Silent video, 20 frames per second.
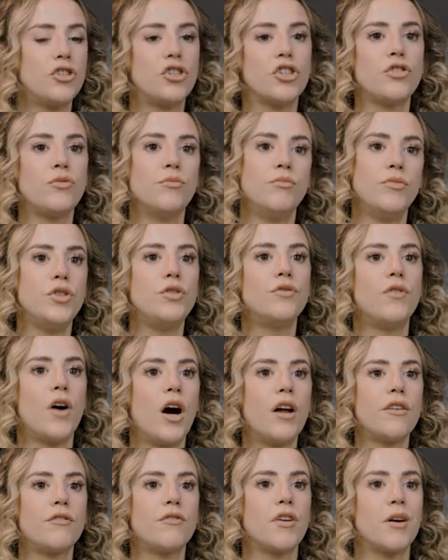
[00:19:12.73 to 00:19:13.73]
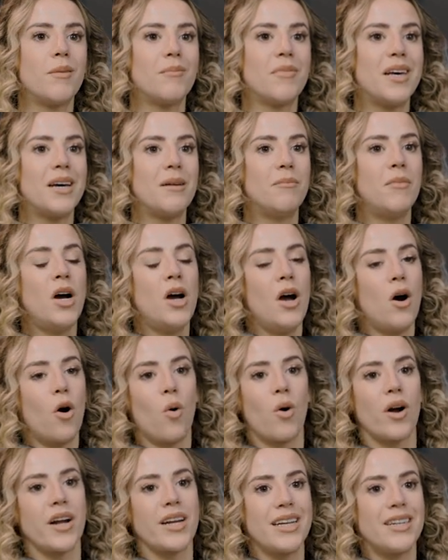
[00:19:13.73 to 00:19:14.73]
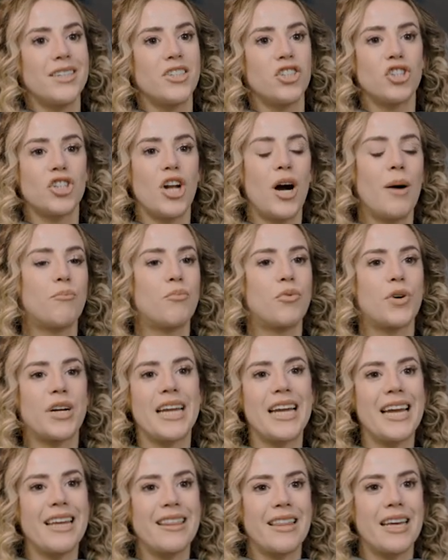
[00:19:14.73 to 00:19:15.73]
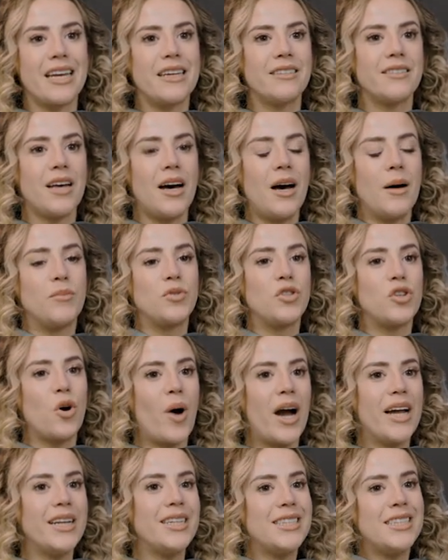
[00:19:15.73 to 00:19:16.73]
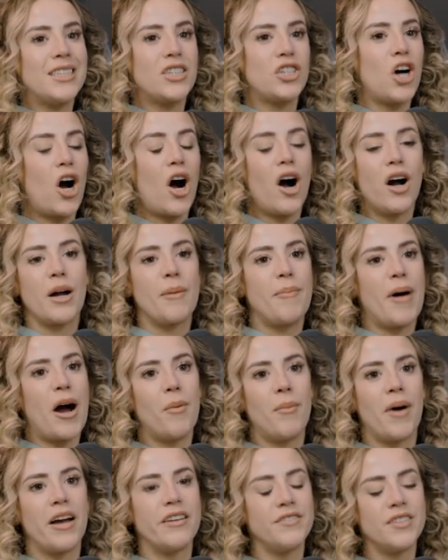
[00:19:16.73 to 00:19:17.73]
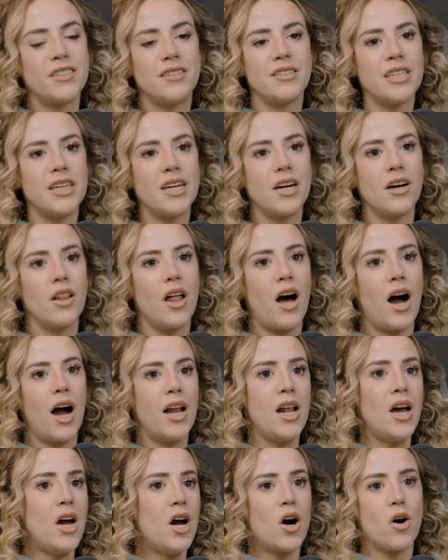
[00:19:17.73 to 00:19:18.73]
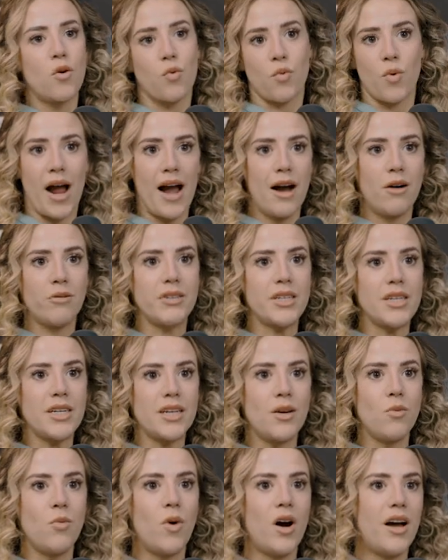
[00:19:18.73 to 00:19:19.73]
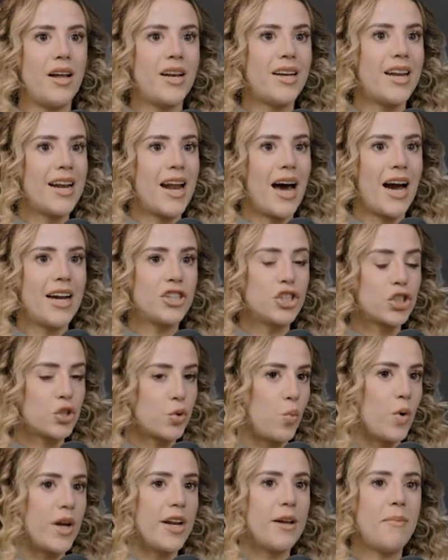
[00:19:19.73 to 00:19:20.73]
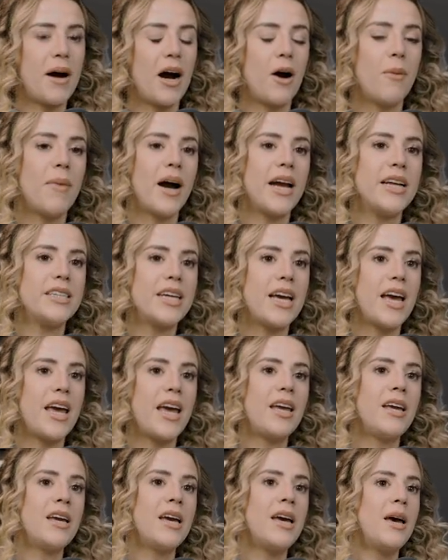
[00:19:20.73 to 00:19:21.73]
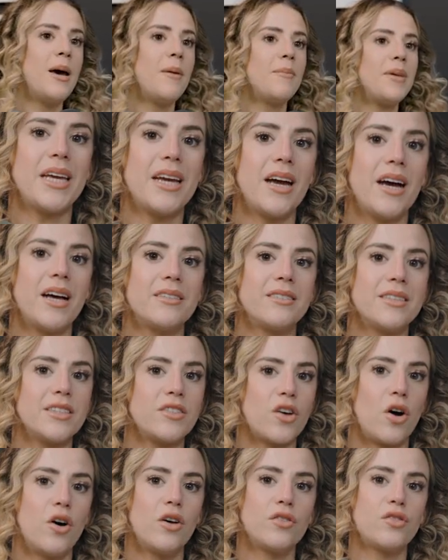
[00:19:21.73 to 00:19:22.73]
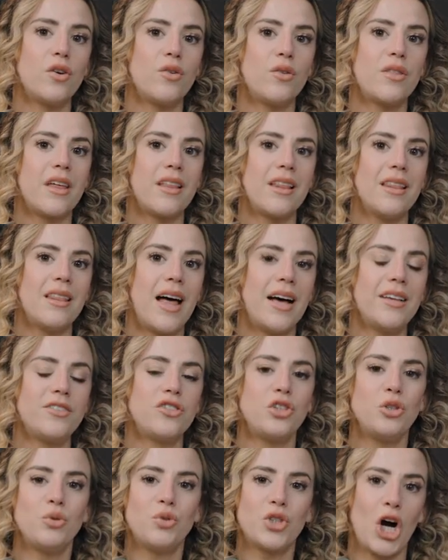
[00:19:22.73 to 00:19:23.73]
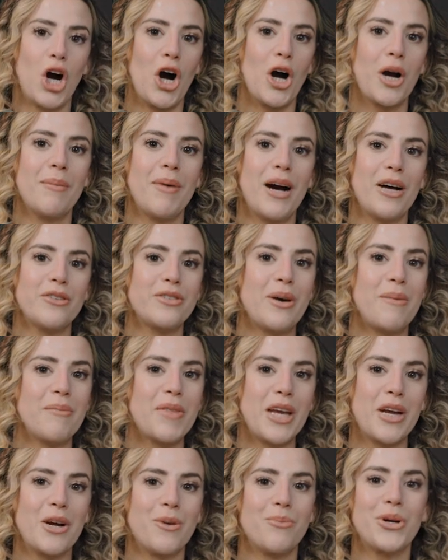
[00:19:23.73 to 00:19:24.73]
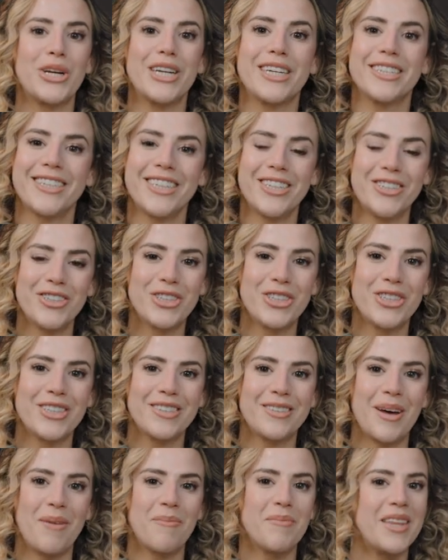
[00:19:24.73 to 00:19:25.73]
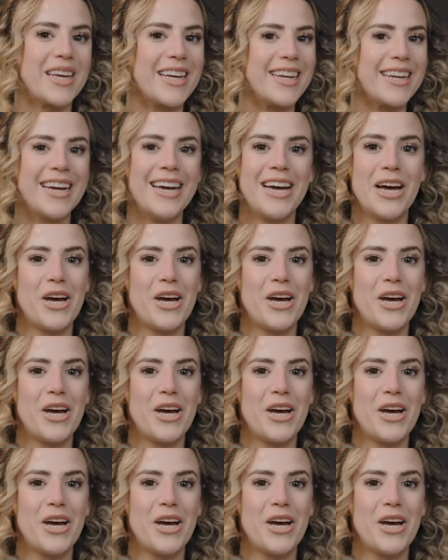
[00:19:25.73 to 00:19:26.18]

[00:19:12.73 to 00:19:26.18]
just move on from them, or again, just not bringing things up. So I didn't talk about my physique a lot around anyone, and I just went about my day, because it's also the less you talk about something or bring attention to something,